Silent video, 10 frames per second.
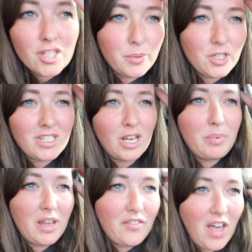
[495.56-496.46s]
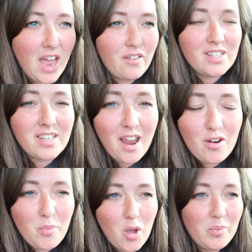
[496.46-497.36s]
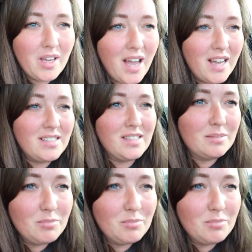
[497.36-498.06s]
So we just had a bit of a hairy, scary moment, guys.